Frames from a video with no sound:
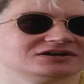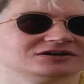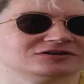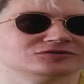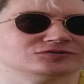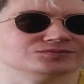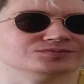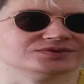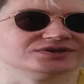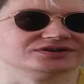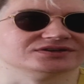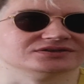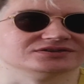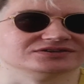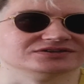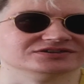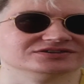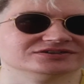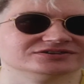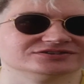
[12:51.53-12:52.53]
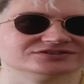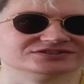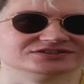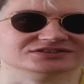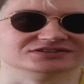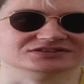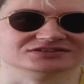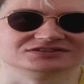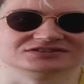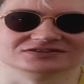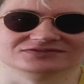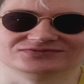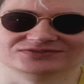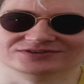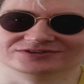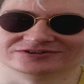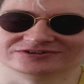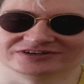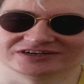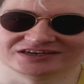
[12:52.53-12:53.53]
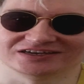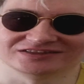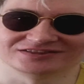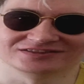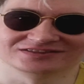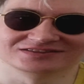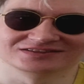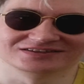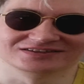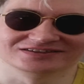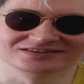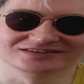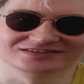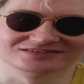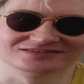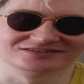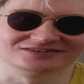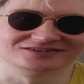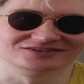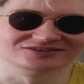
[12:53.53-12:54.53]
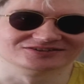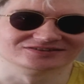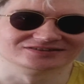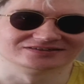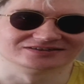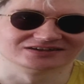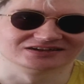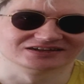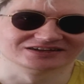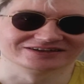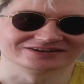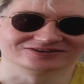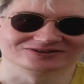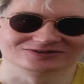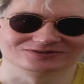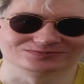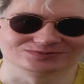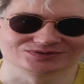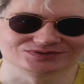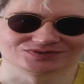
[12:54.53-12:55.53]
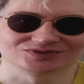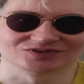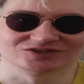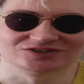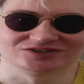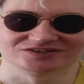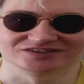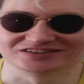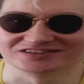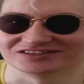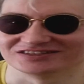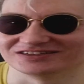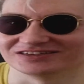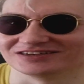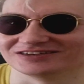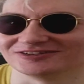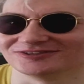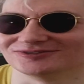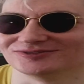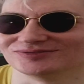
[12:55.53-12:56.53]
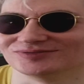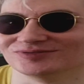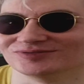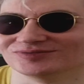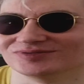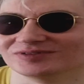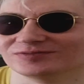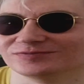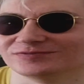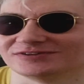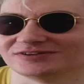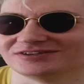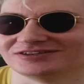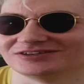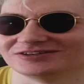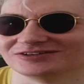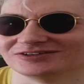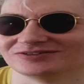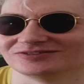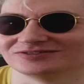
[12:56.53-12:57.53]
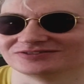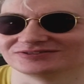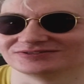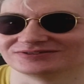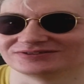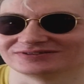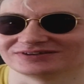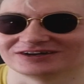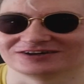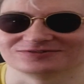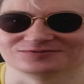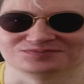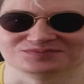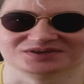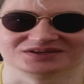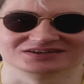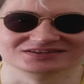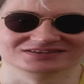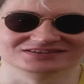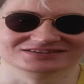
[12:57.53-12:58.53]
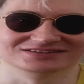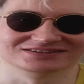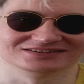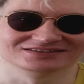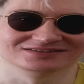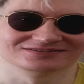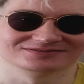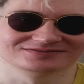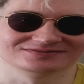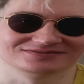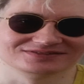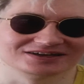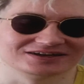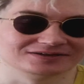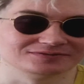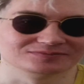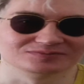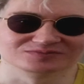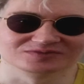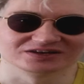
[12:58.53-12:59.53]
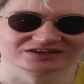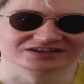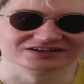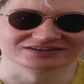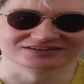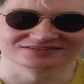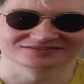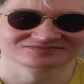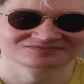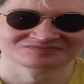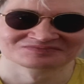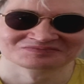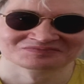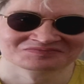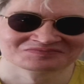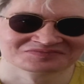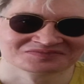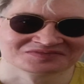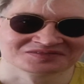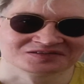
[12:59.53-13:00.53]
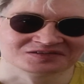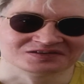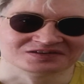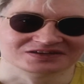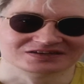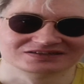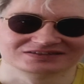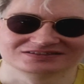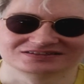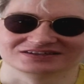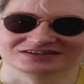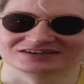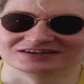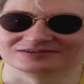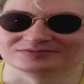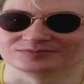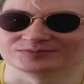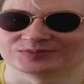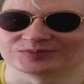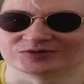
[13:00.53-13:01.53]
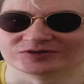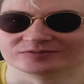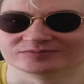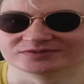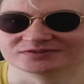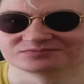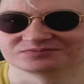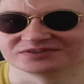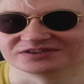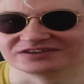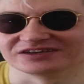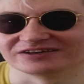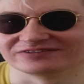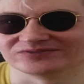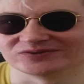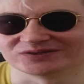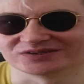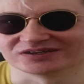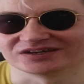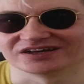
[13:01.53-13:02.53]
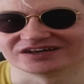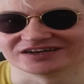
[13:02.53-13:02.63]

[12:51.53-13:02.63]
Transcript: how many years it is. If you're 18 and you're like over 30 and you do the videos, how many is it? I'm like probably having